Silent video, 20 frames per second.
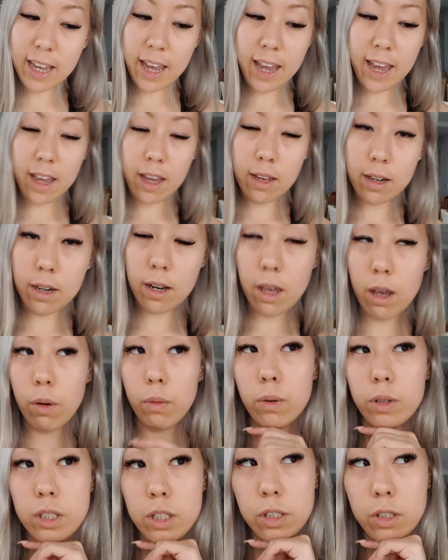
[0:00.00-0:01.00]
And
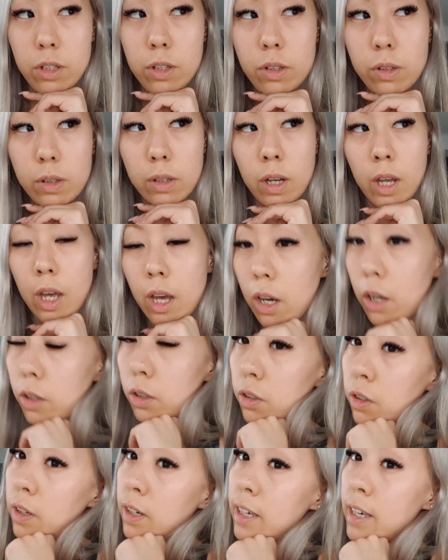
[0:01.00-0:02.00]
what's your
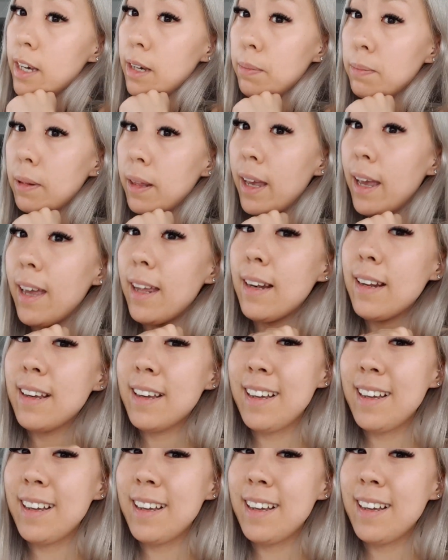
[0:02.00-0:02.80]
New Year plan?